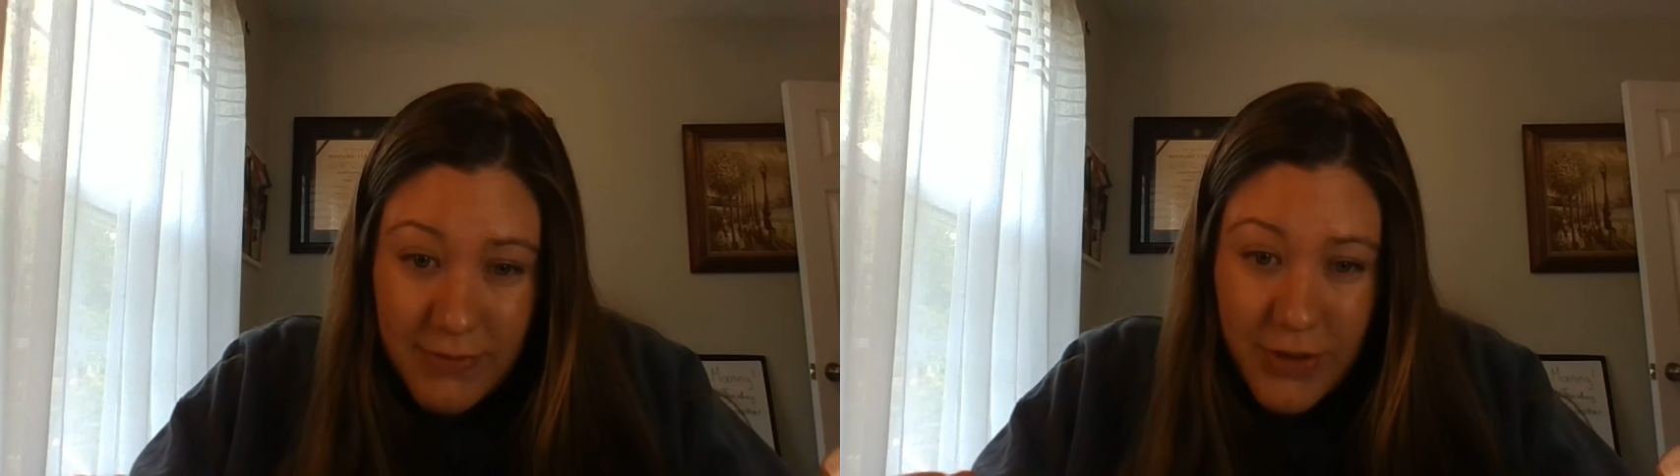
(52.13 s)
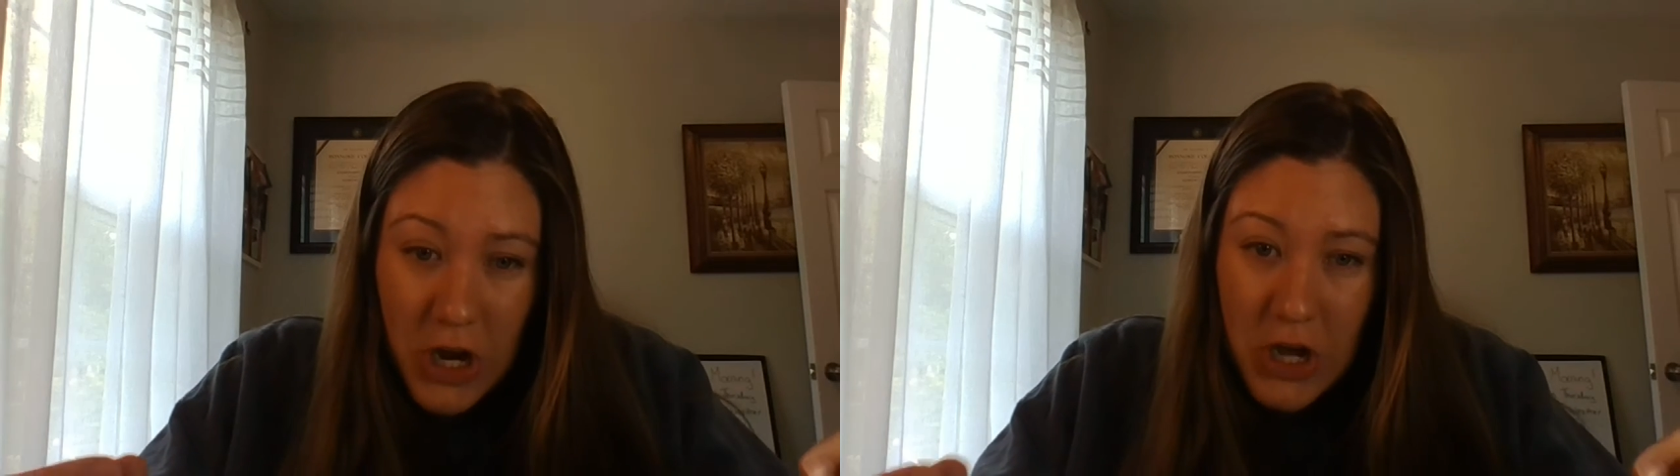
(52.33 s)

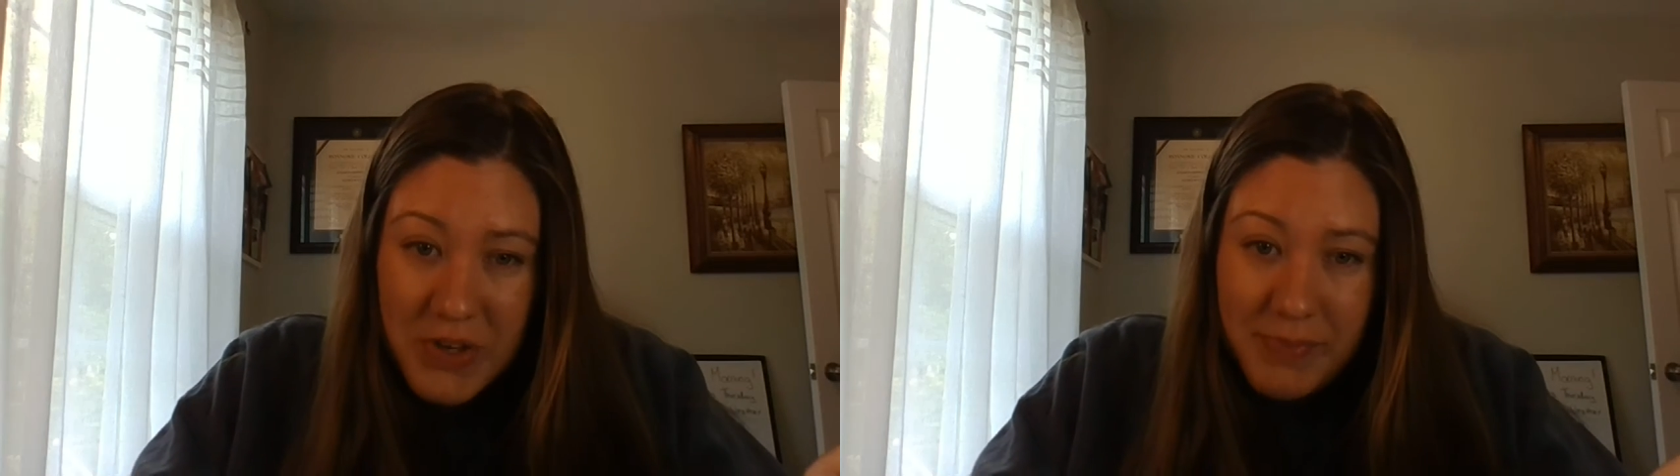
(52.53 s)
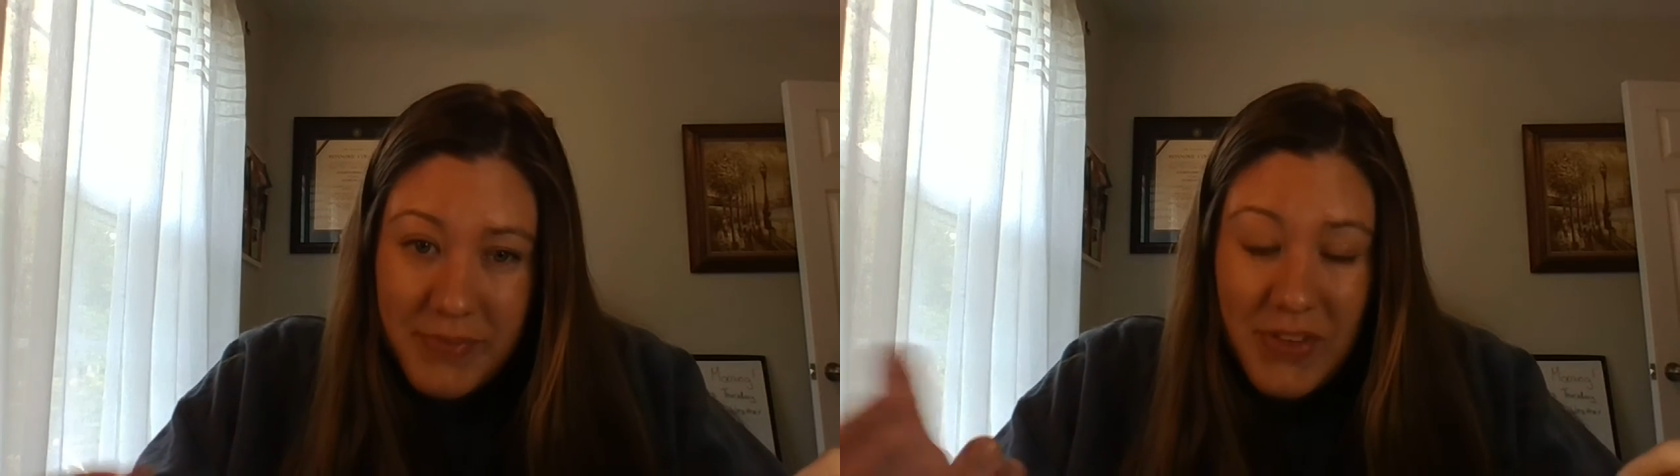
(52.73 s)

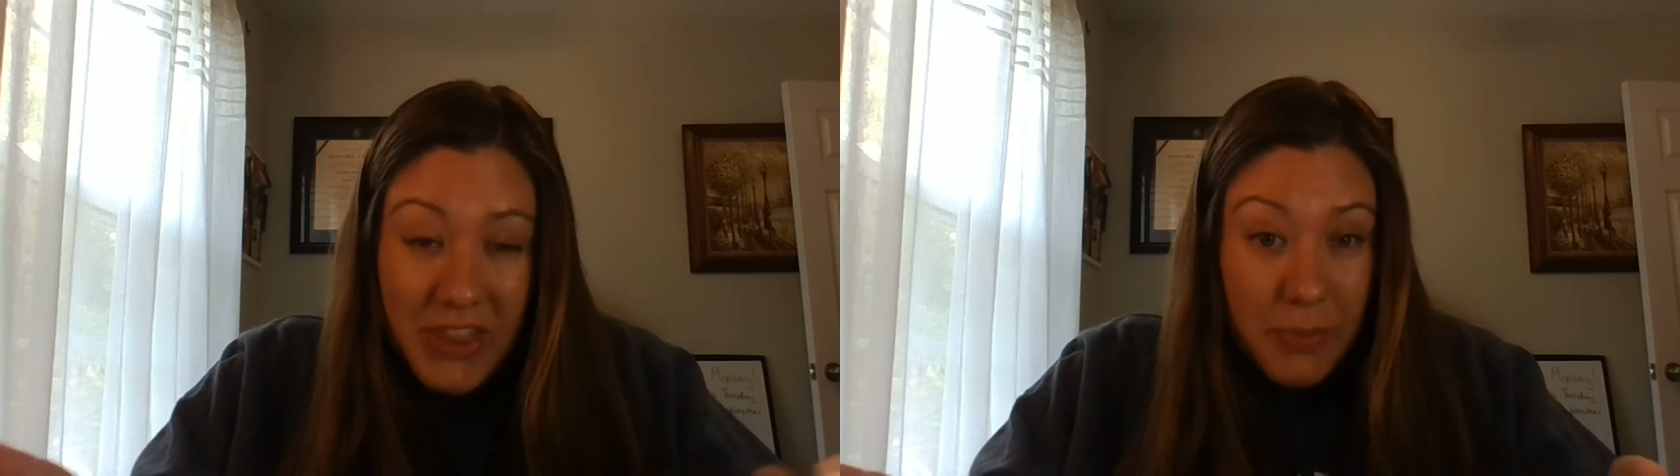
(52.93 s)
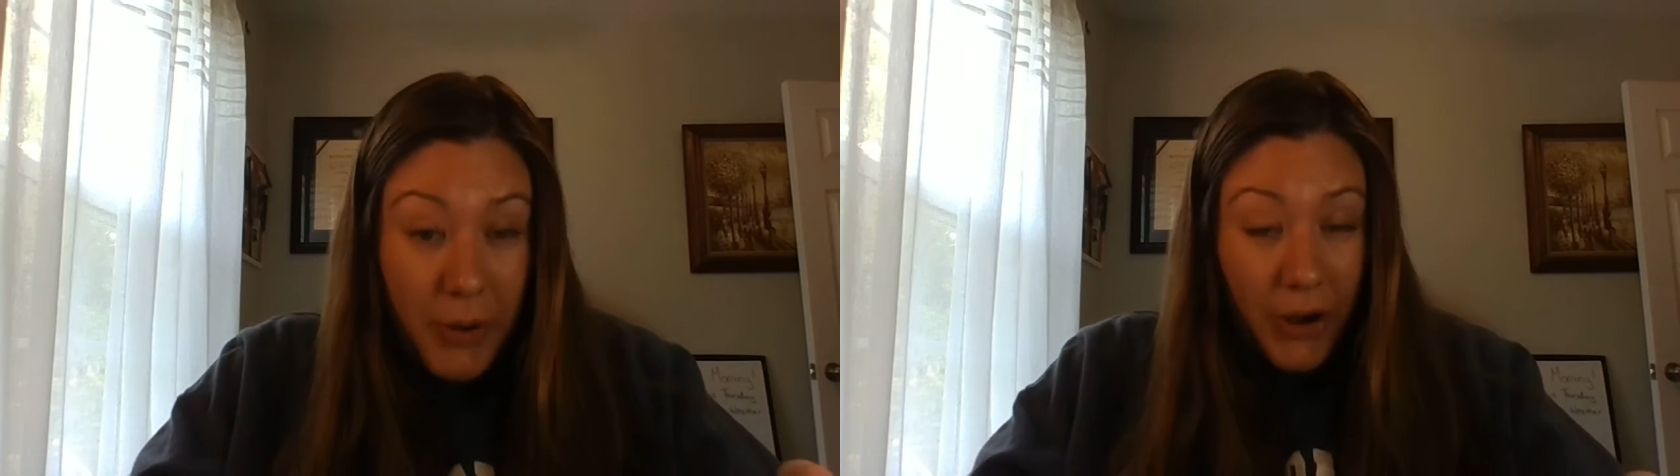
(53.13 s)
from like
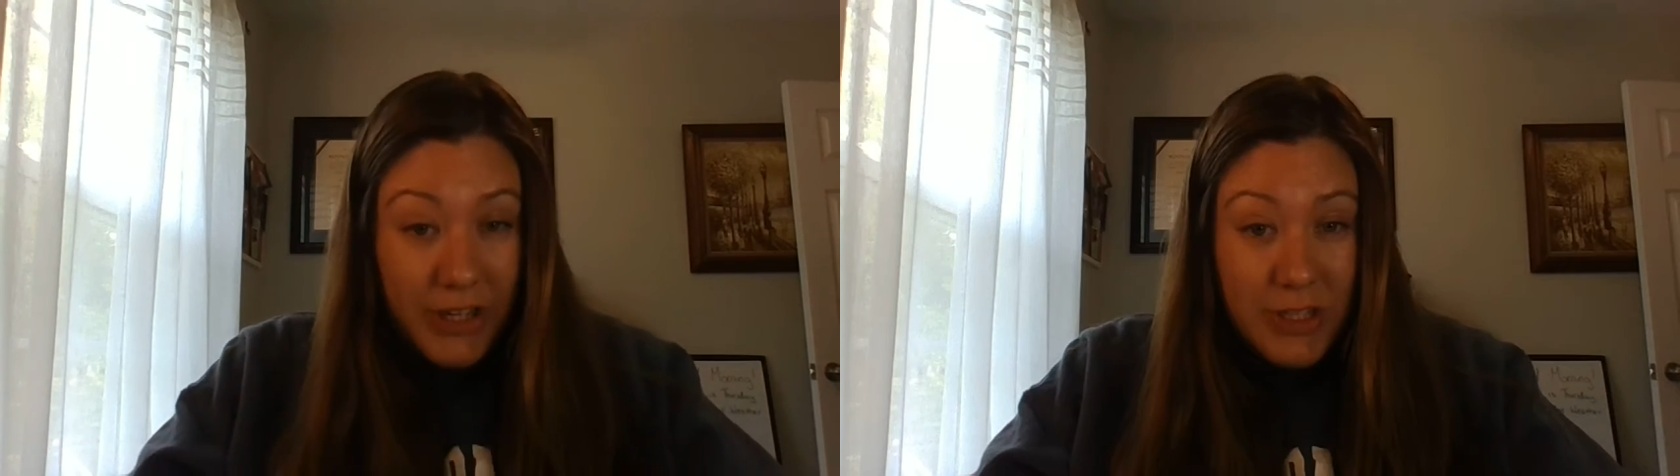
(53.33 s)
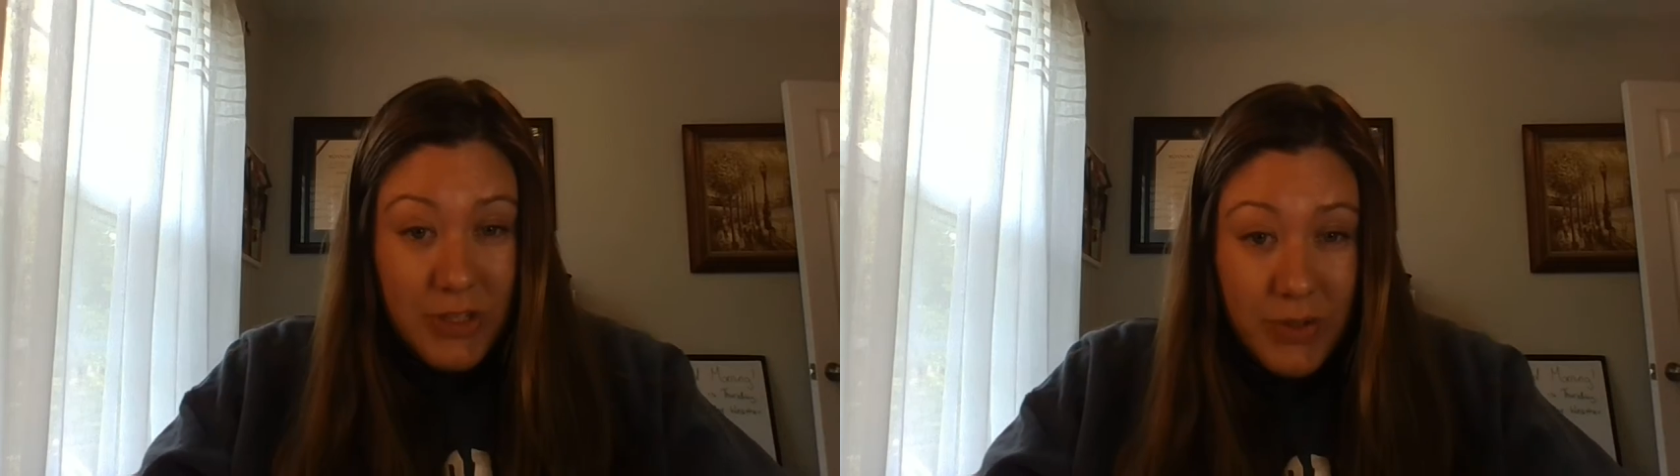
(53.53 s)
the
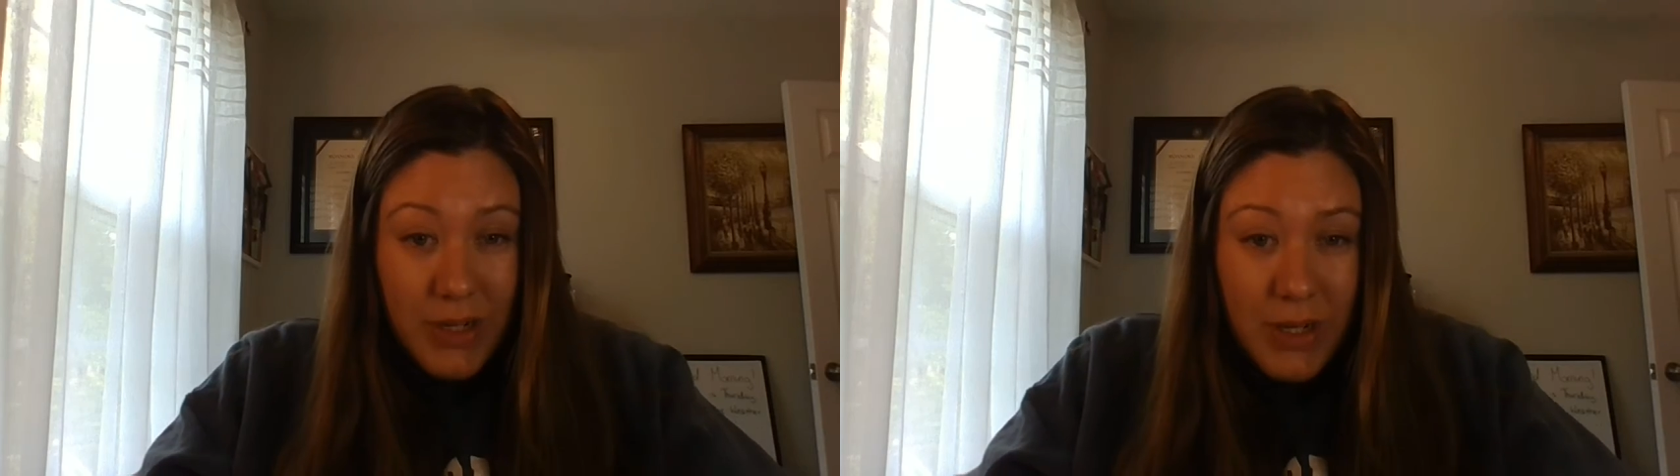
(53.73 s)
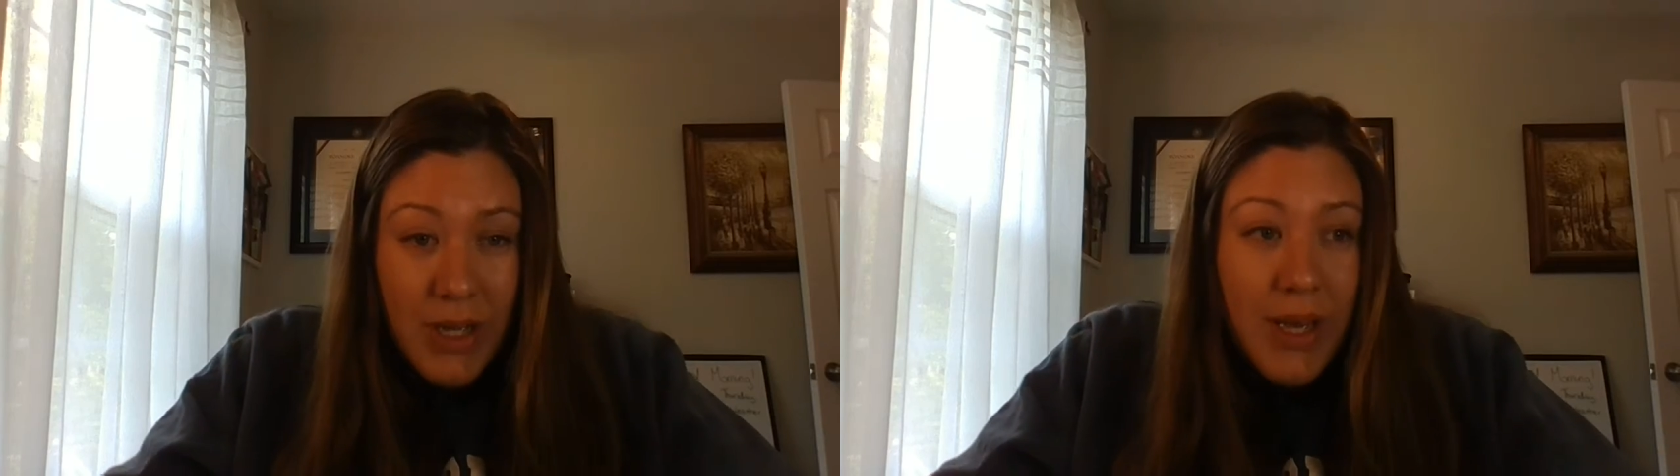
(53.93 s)
party store,